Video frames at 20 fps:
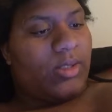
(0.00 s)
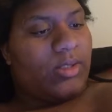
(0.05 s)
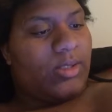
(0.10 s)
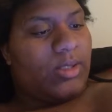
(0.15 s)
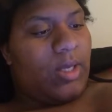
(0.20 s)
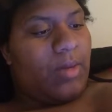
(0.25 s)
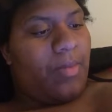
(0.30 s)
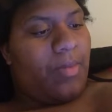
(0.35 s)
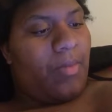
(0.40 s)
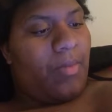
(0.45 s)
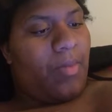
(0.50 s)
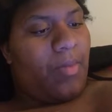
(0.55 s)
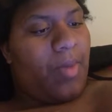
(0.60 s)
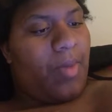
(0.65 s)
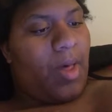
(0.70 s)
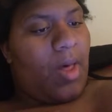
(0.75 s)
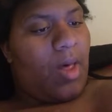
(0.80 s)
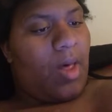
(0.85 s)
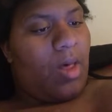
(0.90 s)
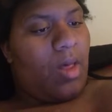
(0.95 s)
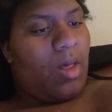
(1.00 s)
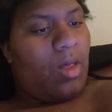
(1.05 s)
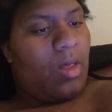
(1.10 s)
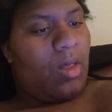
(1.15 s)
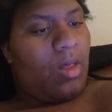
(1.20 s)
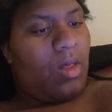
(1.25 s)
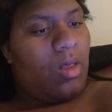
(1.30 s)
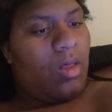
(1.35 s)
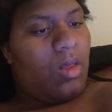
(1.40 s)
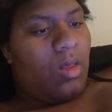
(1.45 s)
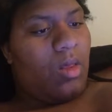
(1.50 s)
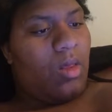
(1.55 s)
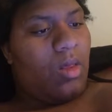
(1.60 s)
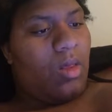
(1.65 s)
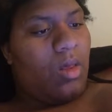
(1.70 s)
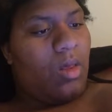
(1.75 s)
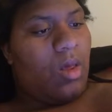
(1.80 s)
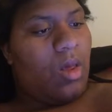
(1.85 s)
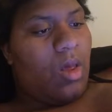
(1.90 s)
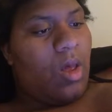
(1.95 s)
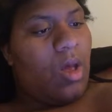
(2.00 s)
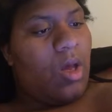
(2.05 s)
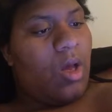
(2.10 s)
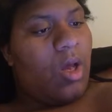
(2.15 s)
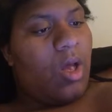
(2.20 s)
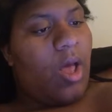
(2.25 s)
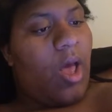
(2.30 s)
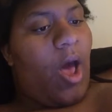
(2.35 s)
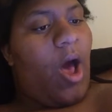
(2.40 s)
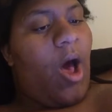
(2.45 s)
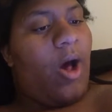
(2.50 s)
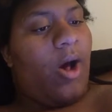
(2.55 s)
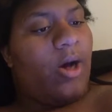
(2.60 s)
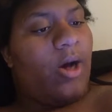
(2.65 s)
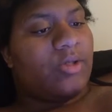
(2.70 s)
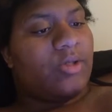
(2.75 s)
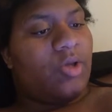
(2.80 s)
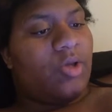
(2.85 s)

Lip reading: let's see. Blah, blah, blah. I